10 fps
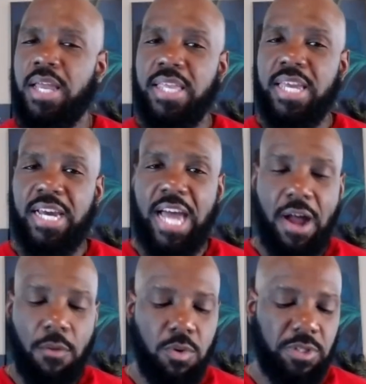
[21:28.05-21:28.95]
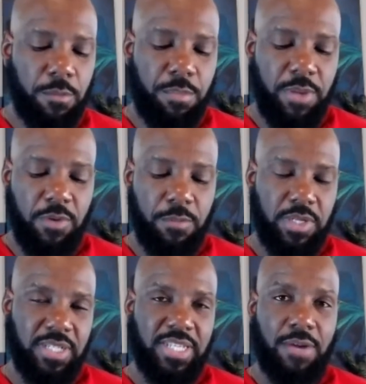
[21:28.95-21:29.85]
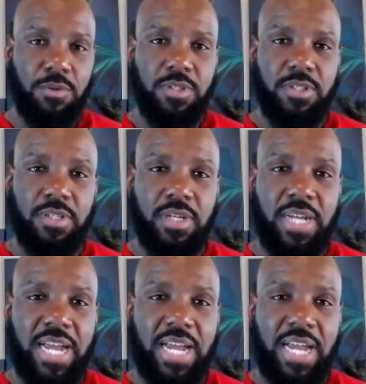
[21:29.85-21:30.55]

yeah i want to pivot because i was uh,